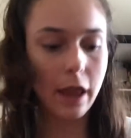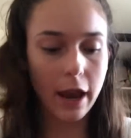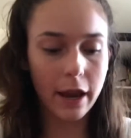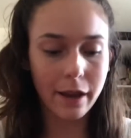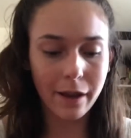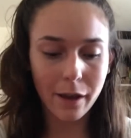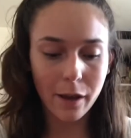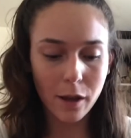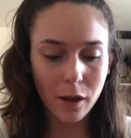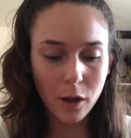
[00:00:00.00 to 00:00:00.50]

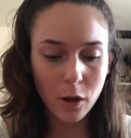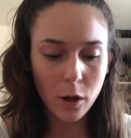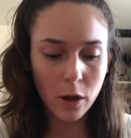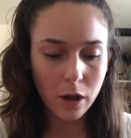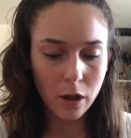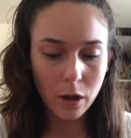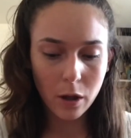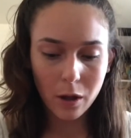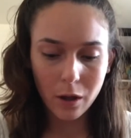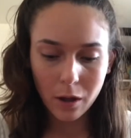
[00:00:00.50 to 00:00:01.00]
Like,
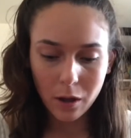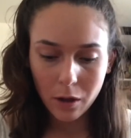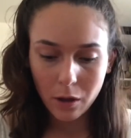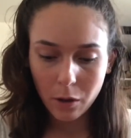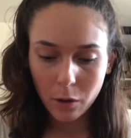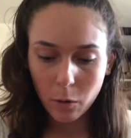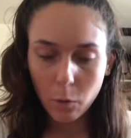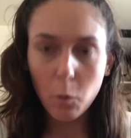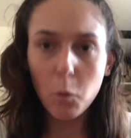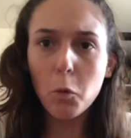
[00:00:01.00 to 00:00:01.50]

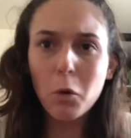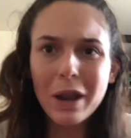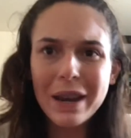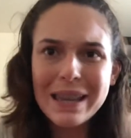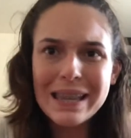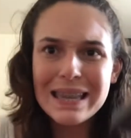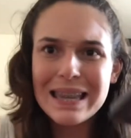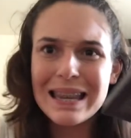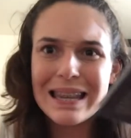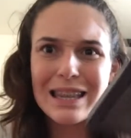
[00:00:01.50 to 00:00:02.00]
what
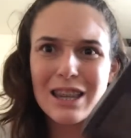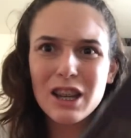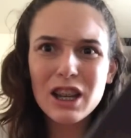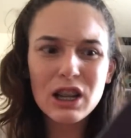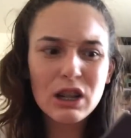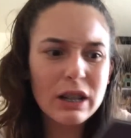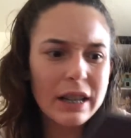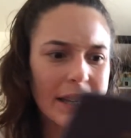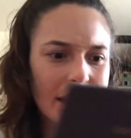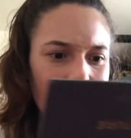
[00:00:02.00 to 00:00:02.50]
is it
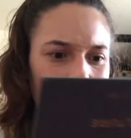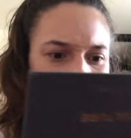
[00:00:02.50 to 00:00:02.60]
doing?